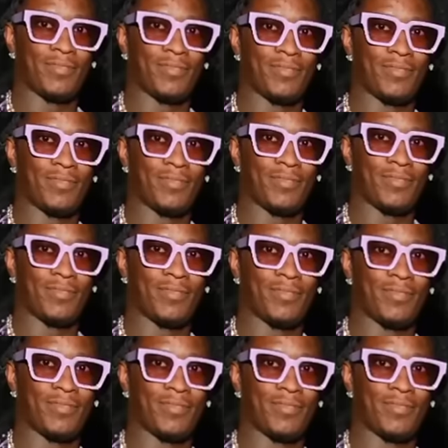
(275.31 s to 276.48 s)

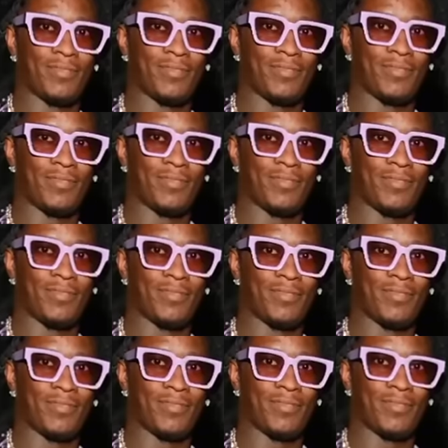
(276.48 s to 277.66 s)

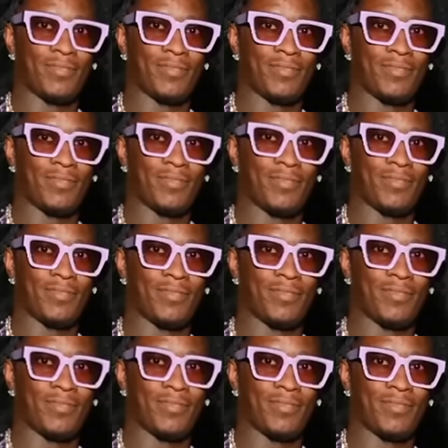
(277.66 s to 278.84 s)

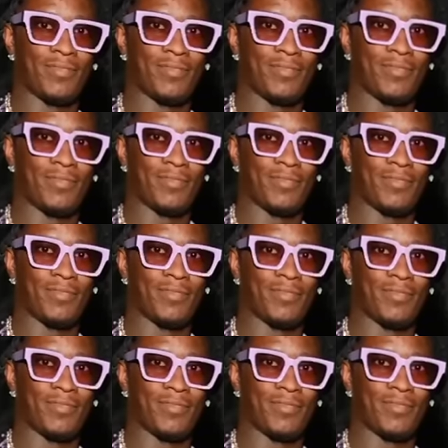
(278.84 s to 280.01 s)

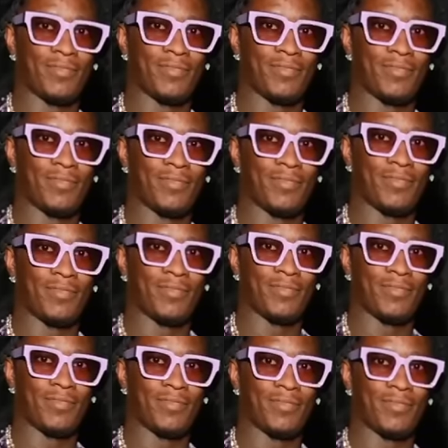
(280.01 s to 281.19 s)

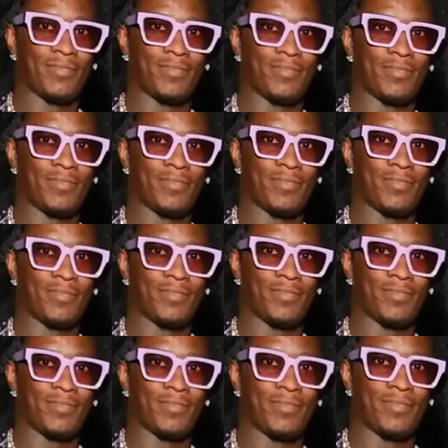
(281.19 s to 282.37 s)

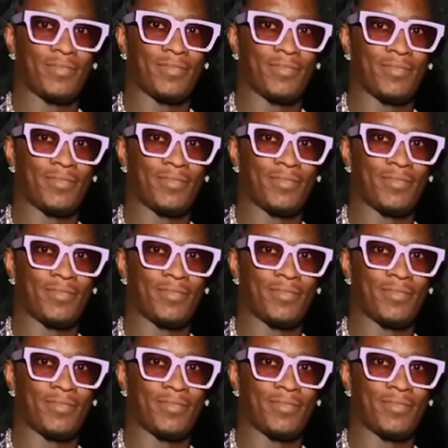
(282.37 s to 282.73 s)
(silent)